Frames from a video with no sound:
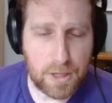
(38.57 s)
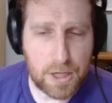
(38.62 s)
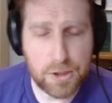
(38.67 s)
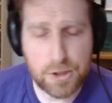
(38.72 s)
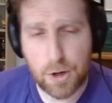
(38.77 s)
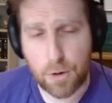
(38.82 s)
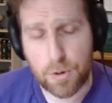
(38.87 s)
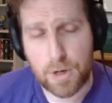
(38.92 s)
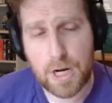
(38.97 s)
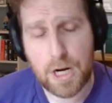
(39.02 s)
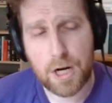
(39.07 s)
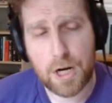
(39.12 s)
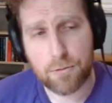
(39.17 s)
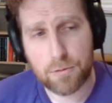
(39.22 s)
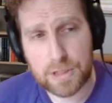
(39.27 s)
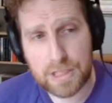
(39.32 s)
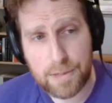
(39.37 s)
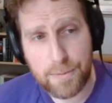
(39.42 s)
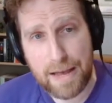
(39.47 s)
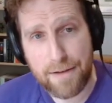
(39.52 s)
So
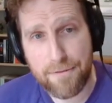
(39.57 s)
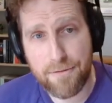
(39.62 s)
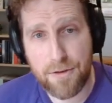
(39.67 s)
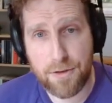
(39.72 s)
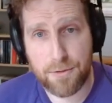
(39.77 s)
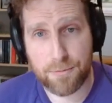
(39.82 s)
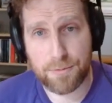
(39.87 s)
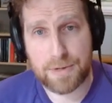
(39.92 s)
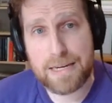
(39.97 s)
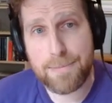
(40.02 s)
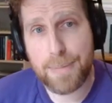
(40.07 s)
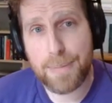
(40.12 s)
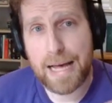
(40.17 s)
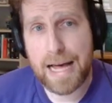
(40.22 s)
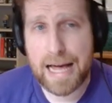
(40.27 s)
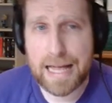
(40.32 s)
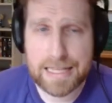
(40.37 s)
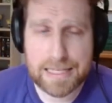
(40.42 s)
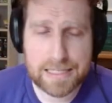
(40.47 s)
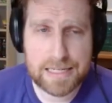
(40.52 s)
really, we have three
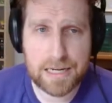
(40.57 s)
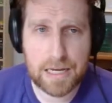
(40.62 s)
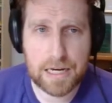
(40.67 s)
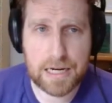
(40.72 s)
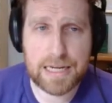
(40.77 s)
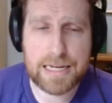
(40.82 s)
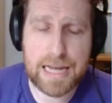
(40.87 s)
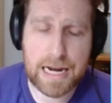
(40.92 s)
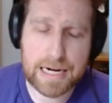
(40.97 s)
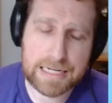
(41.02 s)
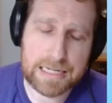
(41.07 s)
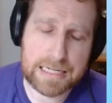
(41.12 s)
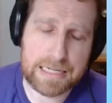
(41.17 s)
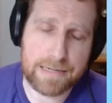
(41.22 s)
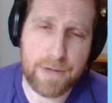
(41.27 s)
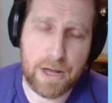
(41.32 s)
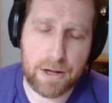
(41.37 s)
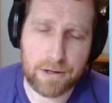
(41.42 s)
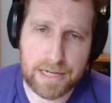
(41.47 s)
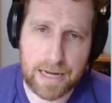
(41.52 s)
paths to connecting
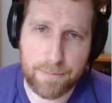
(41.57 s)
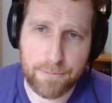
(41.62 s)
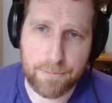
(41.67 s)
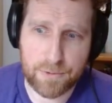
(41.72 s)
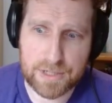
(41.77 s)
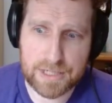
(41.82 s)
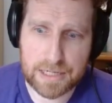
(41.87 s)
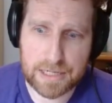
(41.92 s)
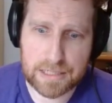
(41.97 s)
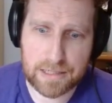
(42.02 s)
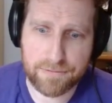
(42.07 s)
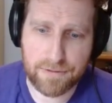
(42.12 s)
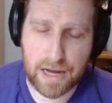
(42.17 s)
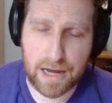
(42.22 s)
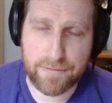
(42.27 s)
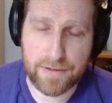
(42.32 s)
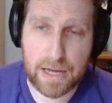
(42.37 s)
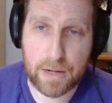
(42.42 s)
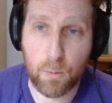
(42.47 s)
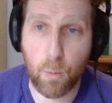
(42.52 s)
email to
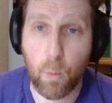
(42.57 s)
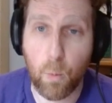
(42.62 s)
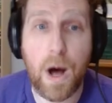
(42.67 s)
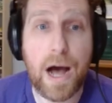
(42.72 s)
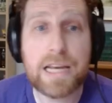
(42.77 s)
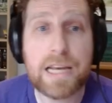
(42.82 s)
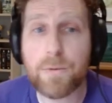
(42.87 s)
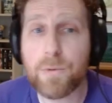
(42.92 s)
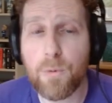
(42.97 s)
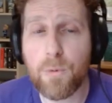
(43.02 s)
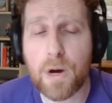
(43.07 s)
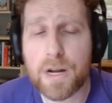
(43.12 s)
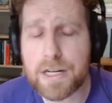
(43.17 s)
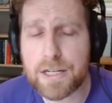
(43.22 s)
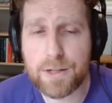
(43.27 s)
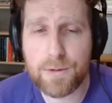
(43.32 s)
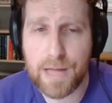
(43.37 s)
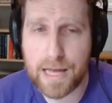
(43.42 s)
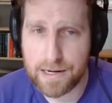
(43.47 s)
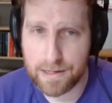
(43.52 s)
M365. And why do we want to
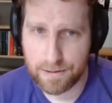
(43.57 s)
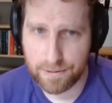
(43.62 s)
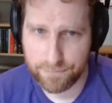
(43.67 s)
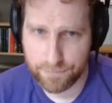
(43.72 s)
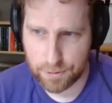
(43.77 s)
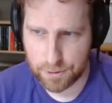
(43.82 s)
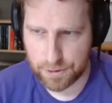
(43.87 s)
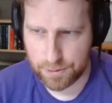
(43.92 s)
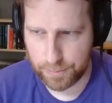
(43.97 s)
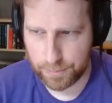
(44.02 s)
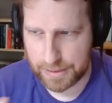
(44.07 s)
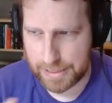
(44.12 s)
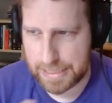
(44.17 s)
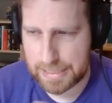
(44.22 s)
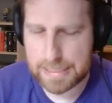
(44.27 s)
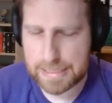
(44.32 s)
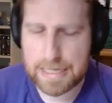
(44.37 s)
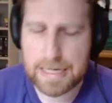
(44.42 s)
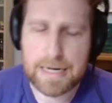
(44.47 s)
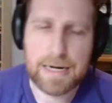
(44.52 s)
do that in the first
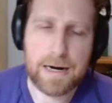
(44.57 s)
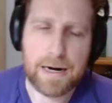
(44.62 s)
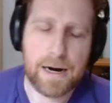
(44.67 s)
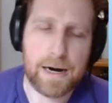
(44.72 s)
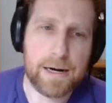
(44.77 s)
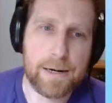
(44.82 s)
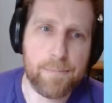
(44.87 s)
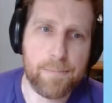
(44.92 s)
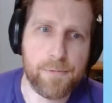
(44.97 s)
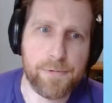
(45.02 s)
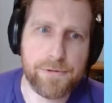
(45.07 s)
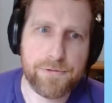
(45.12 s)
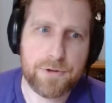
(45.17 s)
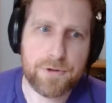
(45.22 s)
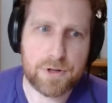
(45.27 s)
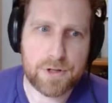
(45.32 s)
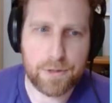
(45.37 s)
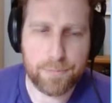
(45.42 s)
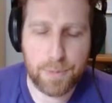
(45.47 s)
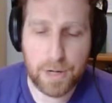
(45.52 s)
place?
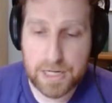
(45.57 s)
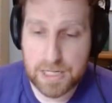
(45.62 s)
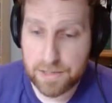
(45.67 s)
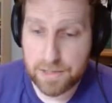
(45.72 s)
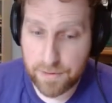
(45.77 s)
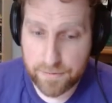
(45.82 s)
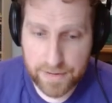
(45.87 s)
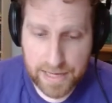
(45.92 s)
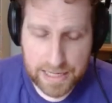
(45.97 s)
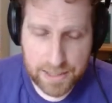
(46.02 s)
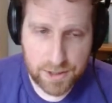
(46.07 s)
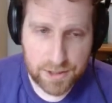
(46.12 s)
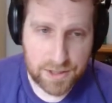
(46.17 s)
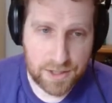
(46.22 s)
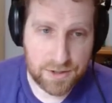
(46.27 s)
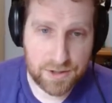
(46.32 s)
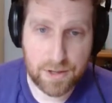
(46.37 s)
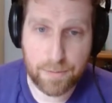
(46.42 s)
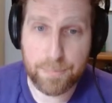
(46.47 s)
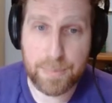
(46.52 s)
There's a bunch of
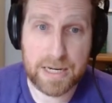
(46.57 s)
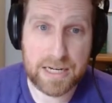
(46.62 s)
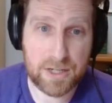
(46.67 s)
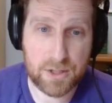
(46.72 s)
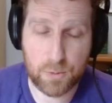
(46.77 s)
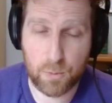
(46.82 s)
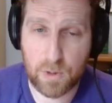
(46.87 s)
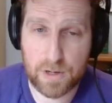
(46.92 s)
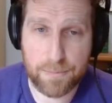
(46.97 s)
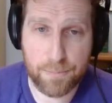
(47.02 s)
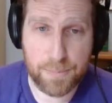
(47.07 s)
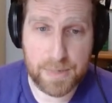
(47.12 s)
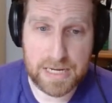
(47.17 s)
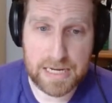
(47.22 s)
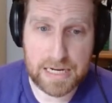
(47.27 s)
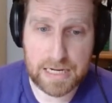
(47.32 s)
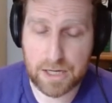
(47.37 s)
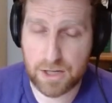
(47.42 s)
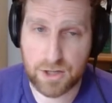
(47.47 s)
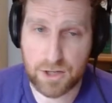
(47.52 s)
advantages. The biggest one
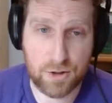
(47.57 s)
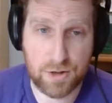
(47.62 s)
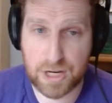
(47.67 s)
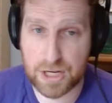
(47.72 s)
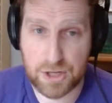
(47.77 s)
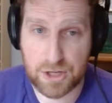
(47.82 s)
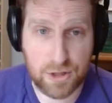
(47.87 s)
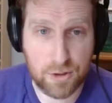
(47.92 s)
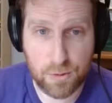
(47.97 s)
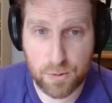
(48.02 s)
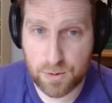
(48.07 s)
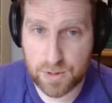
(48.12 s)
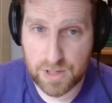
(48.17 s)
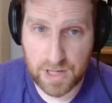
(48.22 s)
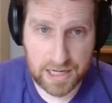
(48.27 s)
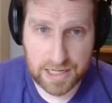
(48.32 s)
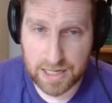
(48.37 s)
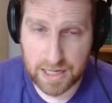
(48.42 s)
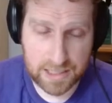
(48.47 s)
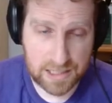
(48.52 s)
being you can use
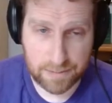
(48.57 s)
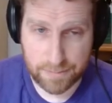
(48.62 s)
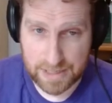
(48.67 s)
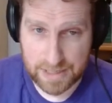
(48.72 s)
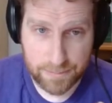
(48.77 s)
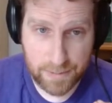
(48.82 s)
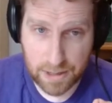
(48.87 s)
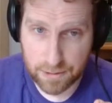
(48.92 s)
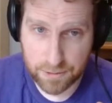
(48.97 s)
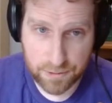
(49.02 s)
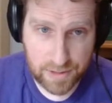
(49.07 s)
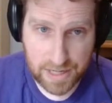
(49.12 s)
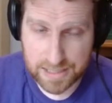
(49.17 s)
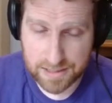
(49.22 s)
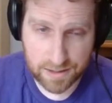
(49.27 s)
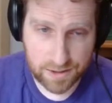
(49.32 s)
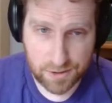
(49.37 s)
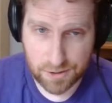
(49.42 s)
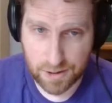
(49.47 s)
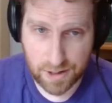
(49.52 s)
a custom email
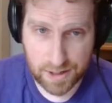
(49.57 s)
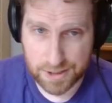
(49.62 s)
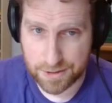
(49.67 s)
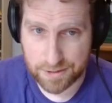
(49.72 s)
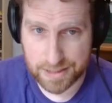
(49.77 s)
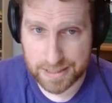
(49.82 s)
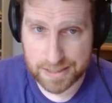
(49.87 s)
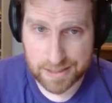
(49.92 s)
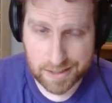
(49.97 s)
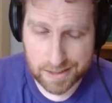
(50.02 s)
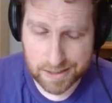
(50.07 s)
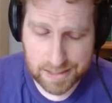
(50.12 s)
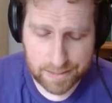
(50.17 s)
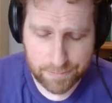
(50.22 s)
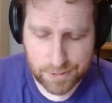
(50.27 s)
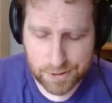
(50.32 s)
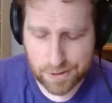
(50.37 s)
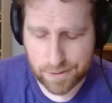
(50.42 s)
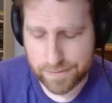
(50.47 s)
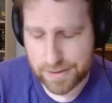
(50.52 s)
address. It's not your instance
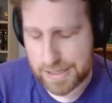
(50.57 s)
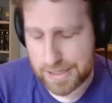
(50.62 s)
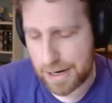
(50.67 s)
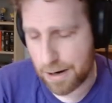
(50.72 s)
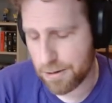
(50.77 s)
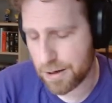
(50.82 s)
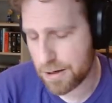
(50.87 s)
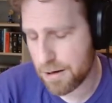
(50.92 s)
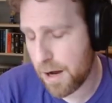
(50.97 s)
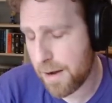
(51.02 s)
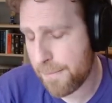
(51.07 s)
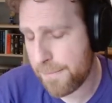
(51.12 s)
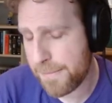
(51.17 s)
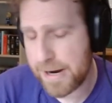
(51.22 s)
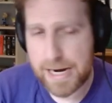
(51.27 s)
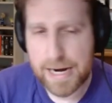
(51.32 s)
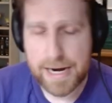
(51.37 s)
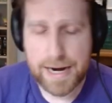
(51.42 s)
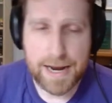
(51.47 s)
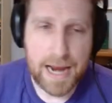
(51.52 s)
name at servicenow.com.
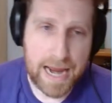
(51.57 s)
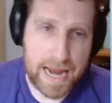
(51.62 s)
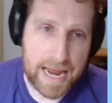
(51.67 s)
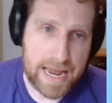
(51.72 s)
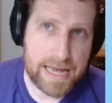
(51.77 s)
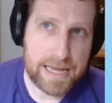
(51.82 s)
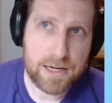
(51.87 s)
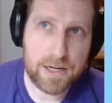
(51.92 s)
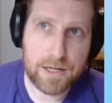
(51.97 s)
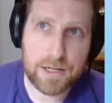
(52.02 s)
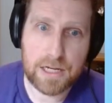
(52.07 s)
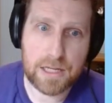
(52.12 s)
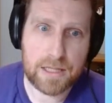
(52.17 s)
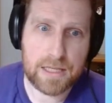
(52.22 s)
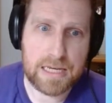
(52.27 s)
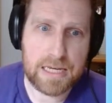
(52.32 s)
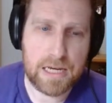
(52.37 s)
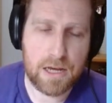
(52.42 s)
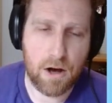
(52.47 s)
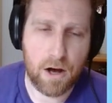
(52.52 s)
And
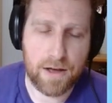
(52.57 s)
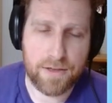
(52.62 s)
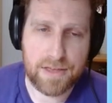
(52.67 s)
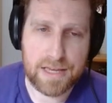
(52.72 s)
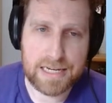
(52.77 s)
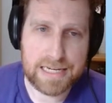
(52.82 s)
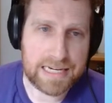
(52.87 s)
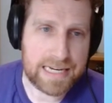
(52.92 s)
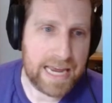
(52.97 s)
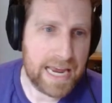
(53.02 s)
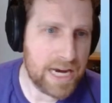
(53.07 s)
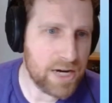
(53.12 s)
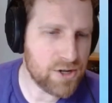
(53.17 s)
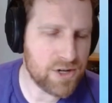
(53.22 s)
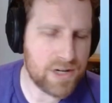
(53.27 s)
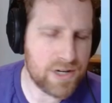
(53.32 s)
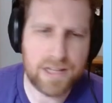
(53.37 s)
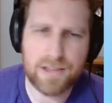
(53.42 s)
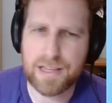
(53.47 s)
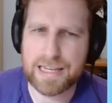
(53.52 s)
the
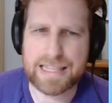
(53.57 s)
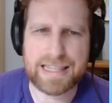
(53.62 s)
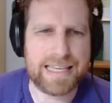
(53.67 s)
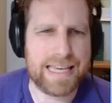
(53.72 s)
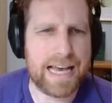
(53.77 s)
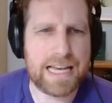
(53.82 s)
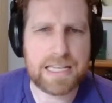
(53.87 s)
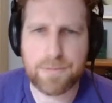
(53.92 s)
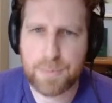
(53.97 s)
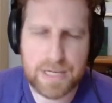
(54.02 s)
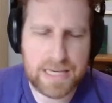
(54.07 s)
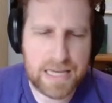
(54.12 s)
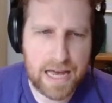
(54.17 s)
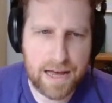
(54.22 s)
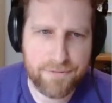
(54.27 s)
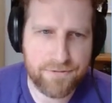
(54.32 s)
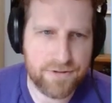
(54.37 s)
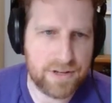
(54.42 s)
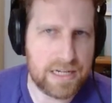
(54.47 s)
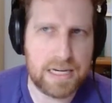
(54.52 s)
authentication and like the
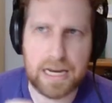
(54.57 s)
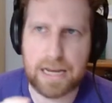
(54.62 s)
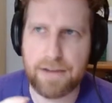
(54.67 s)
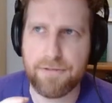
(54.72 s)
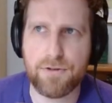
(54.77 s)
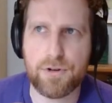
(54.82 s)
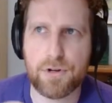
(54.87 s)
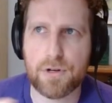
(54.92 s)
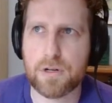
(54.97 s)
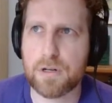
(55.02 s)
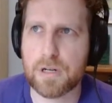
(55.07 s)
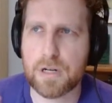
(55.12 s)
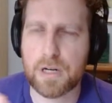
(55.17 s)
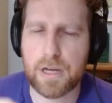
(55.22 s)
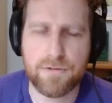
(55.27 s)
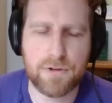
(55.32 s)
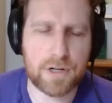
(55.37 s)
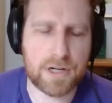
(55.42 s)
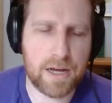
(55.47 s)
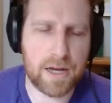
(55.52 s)
SPF, and if your
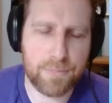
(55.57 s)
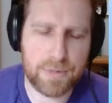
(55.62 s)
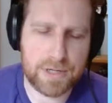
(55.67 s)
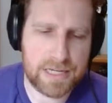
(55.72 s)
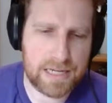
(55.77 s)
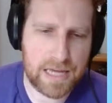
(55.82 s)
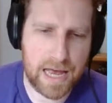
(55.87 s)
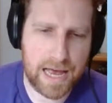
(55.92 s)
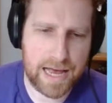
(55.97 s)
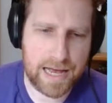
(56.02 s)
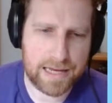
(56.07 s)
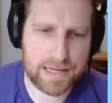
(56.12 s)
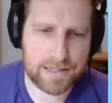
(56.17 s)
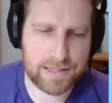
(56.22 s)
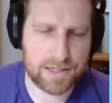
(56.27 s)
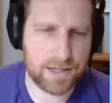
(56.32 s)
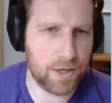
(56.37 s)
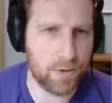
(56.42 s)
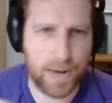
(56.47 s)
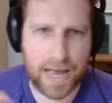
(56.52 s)
company has
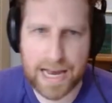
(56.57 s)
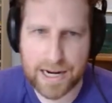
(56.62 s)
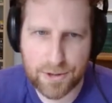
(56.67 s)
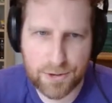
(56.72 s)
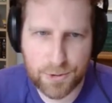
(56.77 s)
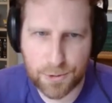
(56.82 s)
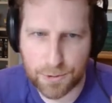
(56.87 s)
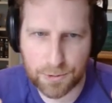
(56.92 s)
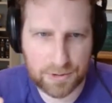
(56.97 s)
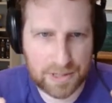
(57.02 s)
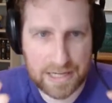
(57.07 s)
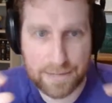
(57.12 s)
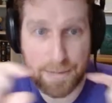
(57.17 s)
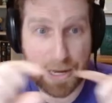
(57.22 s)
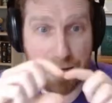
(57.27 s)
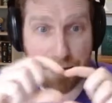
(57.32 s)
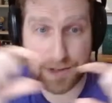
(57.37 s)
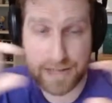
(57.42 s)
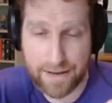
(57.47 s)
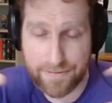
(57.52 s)
external
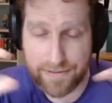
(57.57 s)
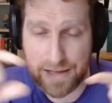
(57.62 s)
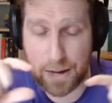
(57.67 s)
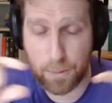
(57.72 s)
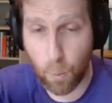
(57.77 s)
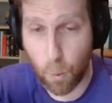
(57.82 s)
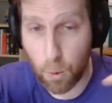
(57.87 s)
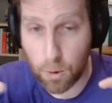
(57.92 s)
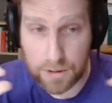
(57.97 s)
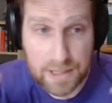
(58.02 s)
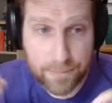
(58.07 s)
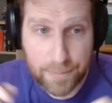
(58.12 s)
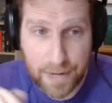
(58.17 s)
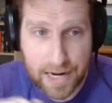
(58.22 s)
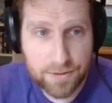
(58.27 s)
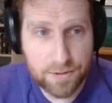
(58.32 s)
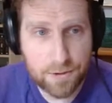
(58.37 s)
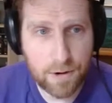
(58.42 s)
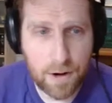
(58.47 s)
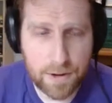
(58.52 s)
emails have that warning
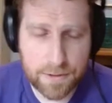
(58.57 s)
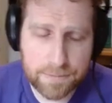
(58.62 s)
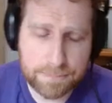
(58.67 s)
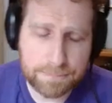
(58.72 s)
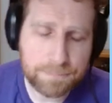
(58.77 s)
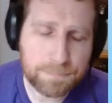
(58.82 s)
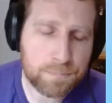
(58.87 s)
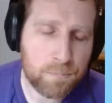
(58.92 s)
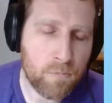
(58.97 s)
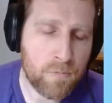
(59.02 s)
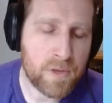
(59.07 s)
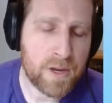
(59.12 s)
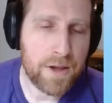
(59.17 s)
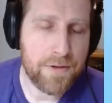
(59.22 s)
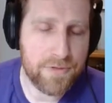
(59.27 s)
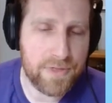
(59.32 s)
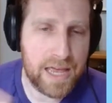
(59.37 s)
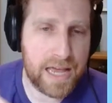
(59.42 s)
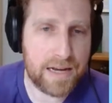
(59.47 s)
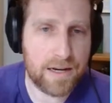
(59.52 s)
banner on them,
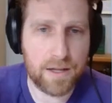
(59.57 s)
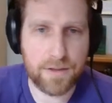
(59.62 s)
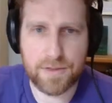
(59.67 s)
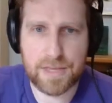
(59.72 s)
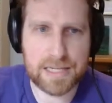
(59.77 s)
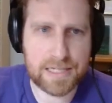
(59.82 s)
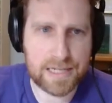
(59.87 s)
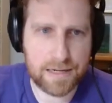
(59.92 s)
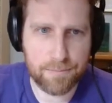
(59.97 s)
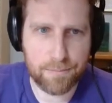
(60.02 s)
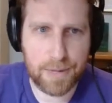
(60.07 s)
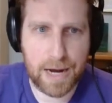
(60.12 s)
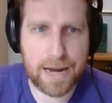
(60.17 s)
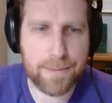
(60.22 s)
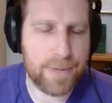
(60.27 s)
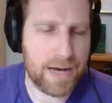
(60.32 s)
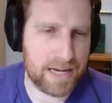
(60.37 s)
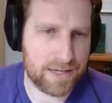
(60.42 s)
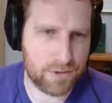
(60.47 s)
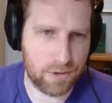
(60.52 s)
then this can
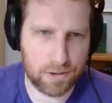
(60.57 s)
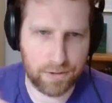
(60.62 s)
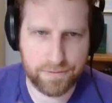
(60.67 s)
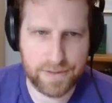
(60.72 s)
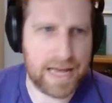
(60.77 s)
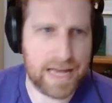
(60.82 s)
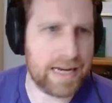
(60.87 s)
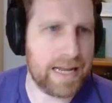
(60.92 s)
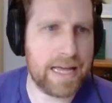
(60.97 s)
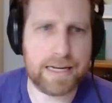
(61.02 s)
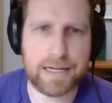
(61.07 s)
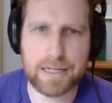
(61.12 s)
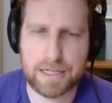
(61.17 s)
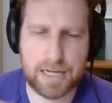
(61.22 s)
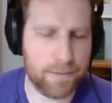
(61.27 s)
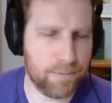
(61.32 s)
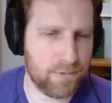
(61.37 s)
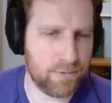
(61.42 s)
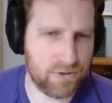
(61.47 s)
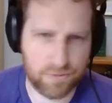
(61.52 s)
bypass all of that, and it
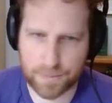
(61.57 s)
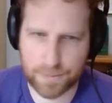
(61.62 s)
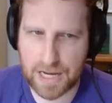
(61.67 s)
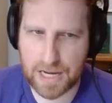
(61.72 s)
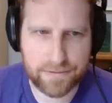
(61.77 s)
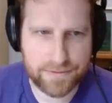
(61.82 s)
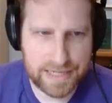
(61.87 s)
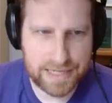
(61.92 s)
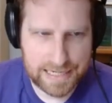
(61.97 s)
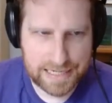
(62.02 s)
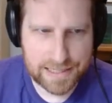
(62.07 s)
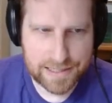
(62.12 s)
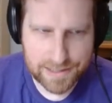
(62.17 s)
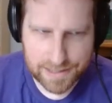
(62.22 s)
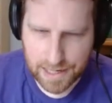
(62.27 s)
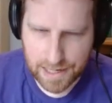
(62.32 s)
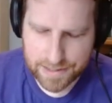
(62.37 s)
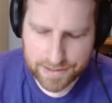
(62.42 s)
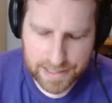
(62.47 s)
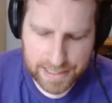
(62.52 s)
comes from kind of
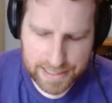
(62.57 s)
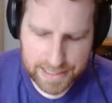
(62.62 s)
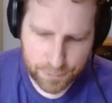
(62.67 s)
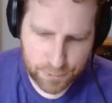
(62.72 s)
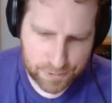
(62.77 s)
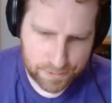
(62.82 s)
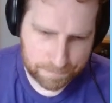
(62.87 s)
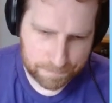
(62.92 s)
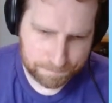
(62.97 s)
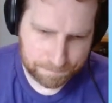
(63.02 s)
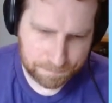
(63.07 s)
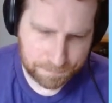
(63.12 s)
inside the house.